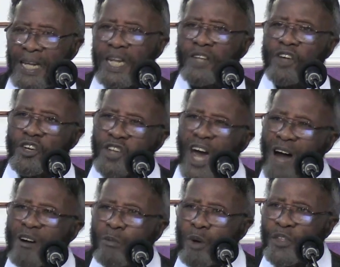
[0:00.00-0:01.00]
And it is a
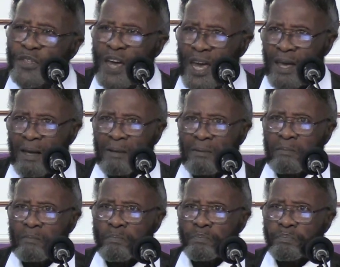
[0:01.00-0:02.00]
terrible thing